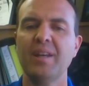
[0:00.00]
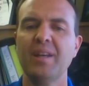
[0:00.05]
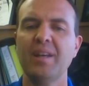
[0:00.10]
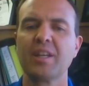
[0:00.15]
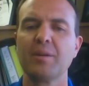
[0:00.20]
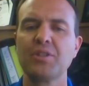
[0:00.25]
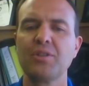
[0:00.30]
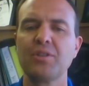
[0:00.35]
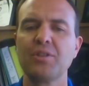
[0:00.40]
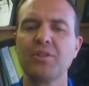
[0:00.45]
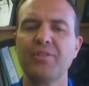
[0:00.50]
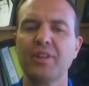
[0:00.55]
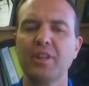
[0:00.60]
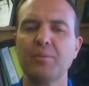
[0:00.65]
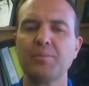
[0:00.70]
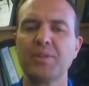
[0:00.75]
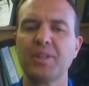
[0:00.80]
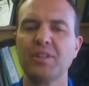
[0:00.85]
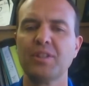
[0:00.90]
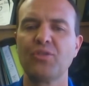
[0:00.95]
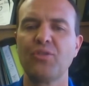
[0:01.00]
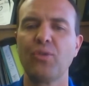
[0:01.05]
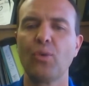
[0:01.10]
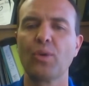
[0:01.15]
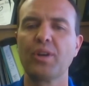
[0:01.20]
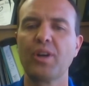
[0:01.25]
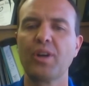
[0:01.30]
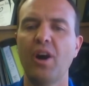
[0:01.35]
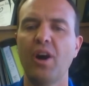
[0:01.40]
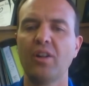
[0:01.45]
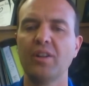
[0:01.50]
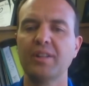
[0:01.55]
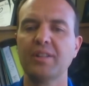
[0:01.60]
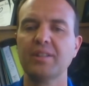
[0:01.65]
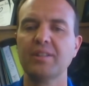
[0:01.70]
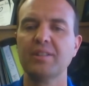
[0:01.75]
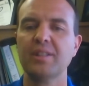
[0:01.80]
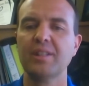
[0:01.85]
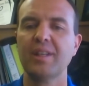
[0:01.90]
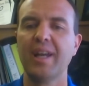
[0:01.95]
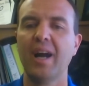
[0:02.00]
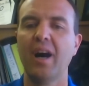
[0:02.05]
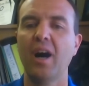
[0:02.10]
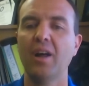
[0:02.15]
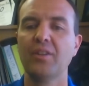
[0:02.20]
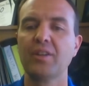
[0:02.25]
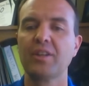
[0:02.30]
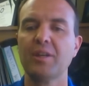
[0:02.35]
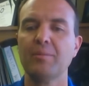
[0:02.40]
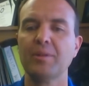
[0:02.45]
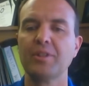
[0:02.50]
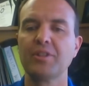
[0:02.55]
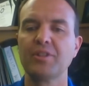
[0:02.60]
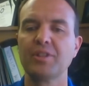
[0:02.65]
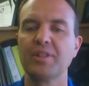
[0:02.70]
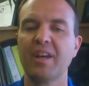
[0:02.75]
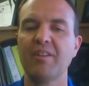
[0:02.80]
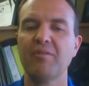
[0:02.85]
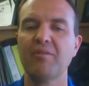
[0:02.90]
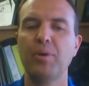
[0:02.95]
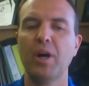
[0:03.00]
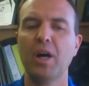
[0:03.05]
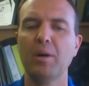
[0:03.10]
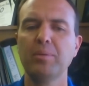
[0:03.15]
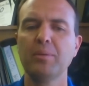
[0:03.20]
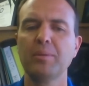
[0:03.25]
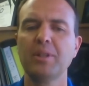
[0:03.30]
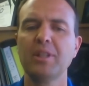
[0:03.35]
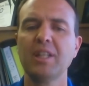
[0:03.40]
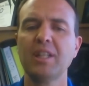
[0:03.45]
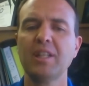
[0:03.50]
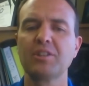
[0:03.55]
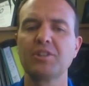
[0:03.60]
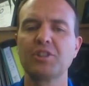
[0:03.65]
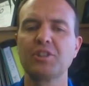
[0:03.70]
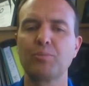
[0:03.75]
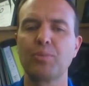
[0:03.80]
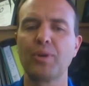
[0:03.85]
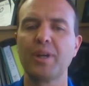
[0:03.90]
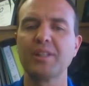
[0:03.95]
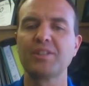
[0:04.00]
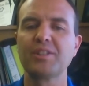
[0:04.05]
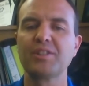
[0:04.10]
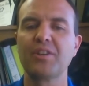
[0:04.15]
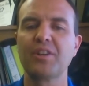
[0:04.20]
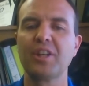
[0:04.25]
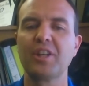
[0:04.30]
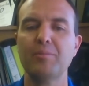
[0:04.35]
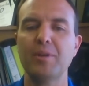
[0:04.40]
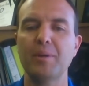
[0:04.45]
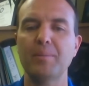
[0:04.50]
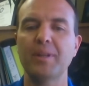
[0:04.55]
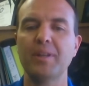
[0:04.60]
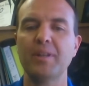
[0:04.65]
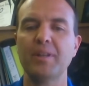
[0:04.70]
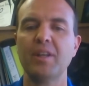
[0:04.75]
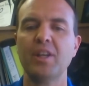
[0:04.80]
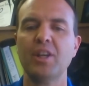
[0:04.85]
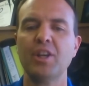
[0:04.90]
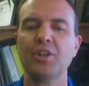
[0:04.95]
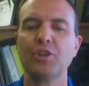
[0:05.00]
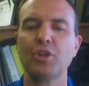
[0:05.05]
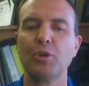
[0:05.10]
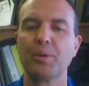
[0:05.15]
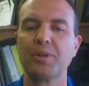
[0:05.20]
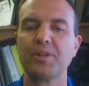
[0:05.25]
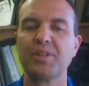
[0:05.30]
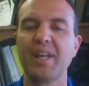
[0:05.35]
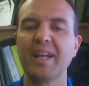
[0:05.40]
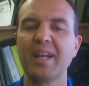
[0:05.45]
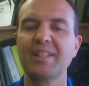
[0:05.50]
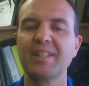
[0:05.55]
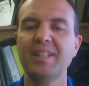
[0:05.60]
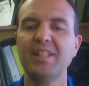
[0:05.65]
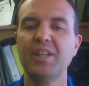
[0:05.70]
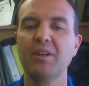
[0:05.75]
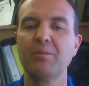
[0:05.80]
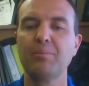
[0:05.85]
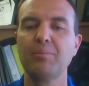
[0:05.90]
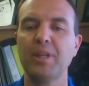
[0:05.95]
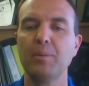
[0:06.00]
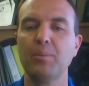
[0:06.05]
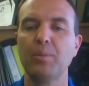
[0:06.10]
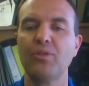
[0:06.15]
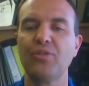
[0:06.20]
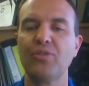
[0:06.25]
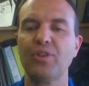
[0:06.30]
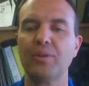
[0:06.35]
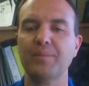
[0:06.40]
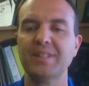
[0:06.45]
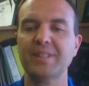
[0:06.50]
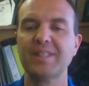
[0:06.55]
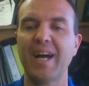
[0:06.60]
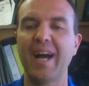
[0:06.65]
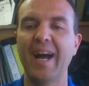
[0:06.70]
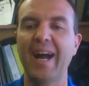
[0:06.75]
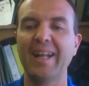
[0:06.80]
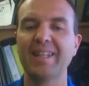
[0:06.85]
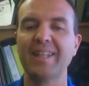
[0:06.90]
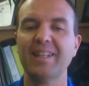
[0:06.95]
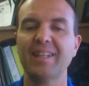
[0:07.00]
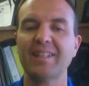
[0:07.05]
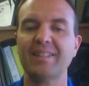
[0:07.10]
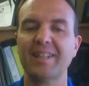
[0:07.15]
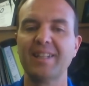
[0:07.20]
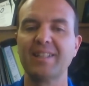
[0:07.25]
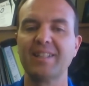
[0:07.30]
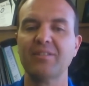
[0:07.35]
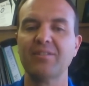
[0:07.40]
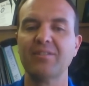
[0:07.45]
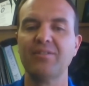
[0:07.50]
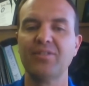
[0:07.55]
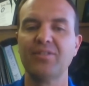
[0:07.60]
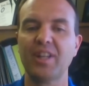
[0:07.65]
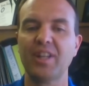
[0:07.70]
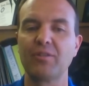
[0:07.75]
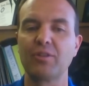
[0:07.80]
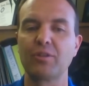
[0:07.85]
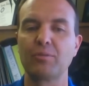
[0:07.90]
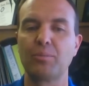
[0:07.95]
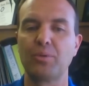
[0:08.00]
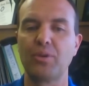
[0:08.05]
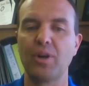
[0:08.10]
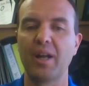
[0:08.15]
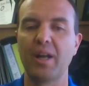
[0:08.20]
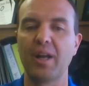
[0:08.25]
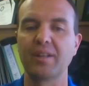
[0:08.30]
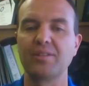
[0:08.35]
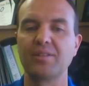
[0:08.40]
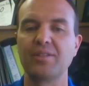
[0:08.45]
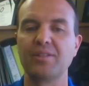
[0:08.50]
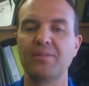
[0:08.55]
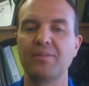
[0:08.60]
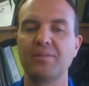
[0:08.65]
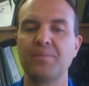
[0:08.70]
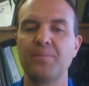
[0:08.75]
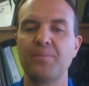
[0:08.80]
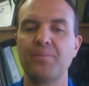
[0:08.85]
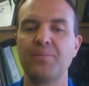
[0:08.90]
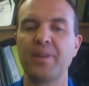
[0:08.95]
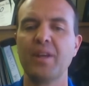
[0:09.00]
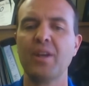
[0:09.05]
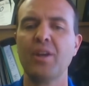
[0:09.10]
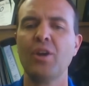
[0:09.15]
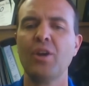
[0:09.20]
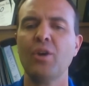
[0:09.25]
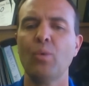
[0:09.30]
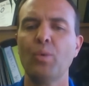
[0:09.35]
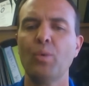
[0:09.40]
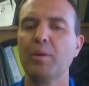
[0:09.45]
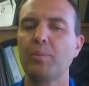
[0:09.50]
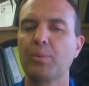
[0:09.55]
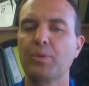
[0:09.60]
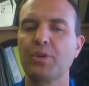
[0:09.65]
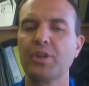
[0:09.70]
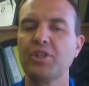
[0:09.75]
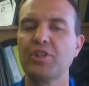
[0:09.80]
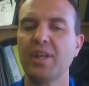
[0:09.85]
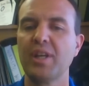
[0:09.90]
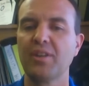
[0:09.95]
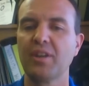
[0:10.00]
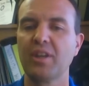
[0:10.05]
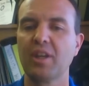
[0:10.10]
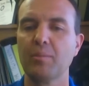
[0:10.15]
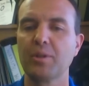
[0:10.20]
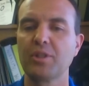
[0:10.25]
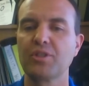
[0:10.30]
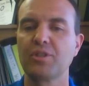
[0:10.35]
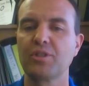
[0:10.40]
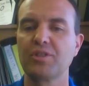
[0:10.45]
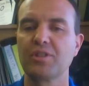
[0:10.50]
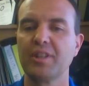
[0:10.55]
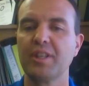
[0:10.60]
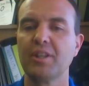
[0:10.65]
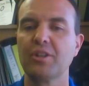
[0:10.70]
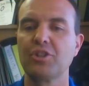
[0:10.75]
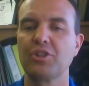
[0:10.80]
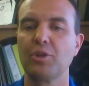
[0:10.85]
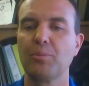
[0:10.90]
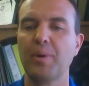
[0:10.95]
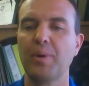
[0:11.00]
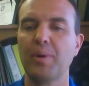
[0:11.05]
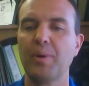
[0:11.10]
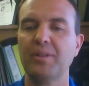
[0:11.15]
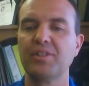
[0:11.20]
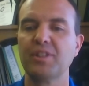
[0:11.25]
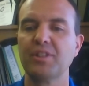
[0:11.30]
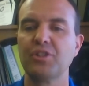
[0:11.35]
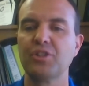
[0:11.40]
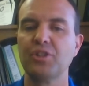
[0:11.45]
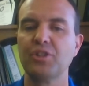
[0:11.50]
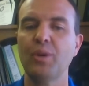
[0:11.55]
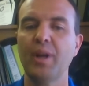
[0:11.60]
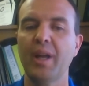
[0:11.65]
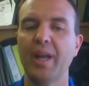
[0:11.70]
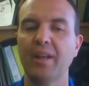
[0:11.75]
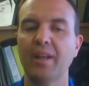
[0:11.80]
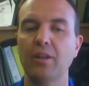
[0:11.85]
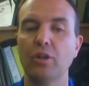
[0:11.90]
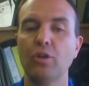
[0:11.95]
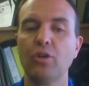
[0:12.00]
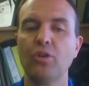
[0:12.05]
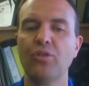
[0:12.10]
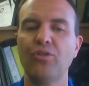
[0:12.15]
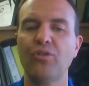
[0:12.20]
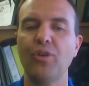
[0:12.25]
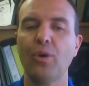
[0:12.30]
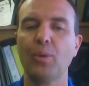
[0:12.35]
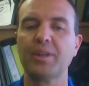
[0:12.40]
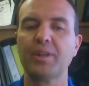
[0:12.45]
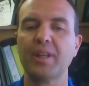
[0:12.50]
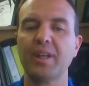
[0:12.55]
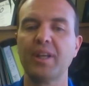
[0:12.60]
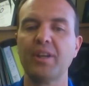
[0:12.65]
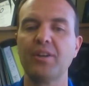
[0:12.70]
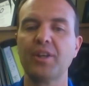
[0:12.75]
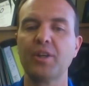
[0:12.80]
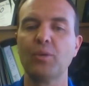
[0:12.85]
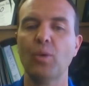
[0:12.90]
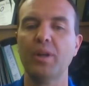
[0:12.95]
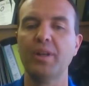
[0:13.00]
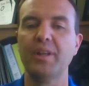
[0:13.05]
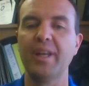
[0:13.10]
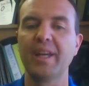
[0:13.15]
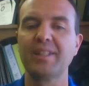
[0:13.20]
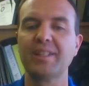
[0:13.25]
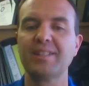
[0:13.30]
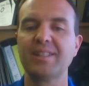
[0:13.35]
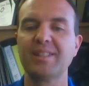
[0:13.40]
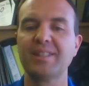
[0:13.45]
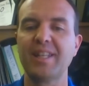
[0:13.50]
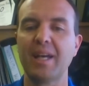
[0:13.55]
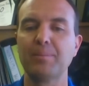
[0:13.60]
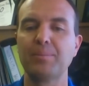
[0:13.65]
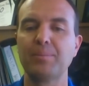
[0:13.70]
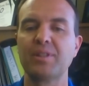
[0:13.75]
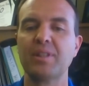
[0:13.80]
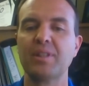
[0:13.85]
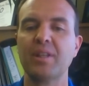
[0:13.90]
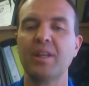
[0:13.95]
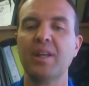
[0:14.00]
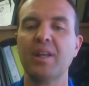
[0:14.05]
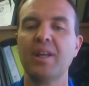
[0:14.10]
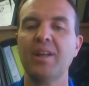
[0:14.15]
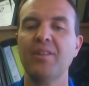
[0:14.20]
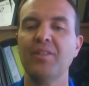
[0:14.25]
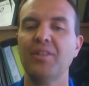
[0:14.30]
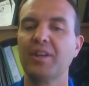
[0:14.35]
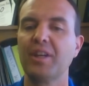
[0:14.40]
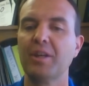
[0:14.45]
Commissioner Phillips and his four colleagues on the commission have publicly expressed their commitment to protecting young people from these highly addictive flavored products. We appreciate the commissioner's leadership on this issue and look forward to hearing what next steps the